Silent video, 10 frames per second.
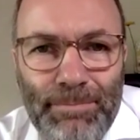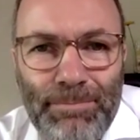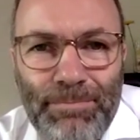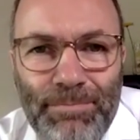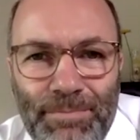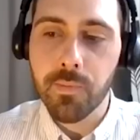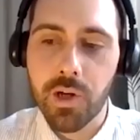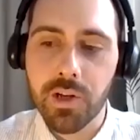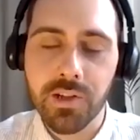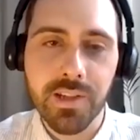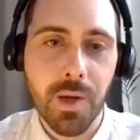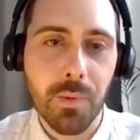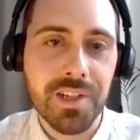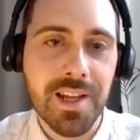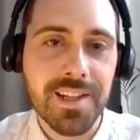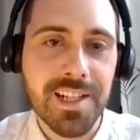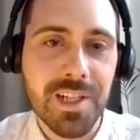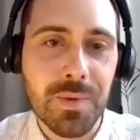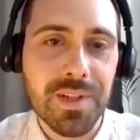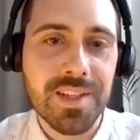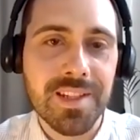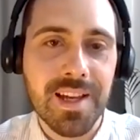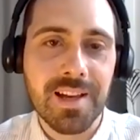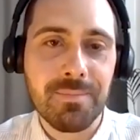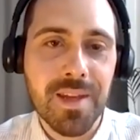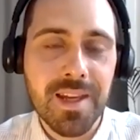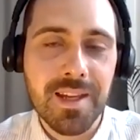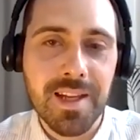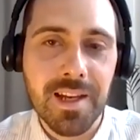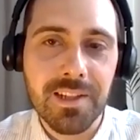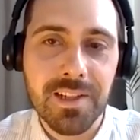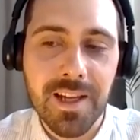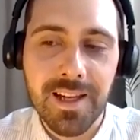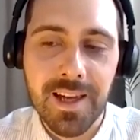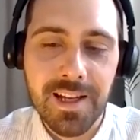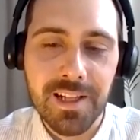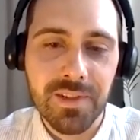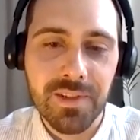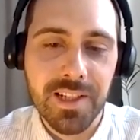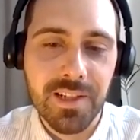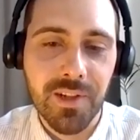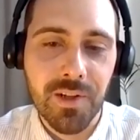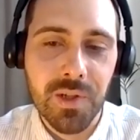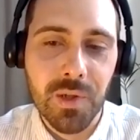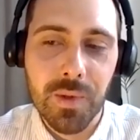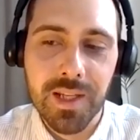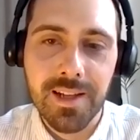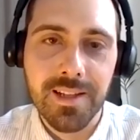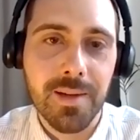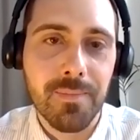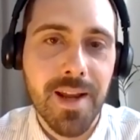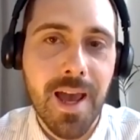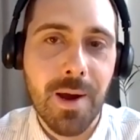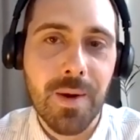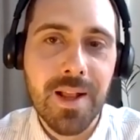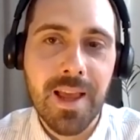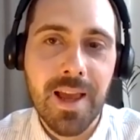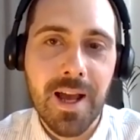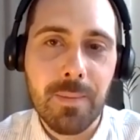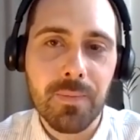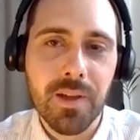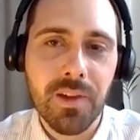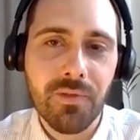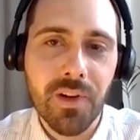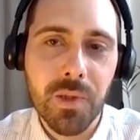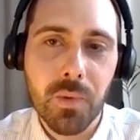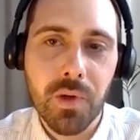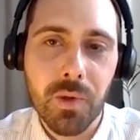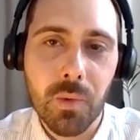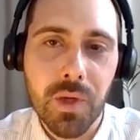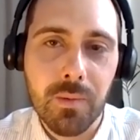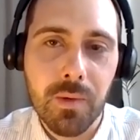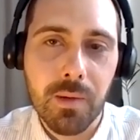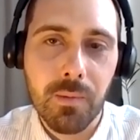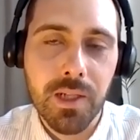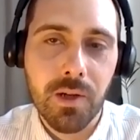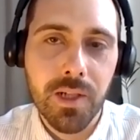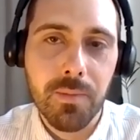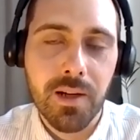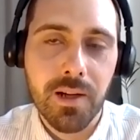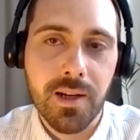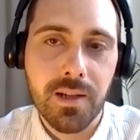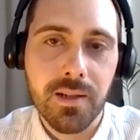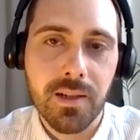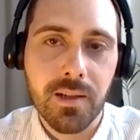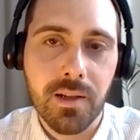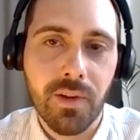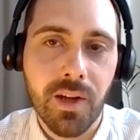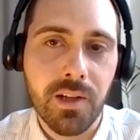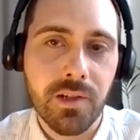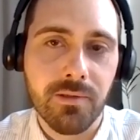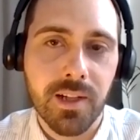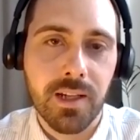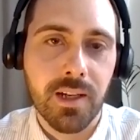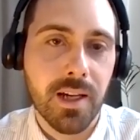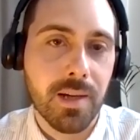We have some questions that were sent in to us yesterday ahead of this interview, so we'll get to them now. The first one, we talked about a lot of history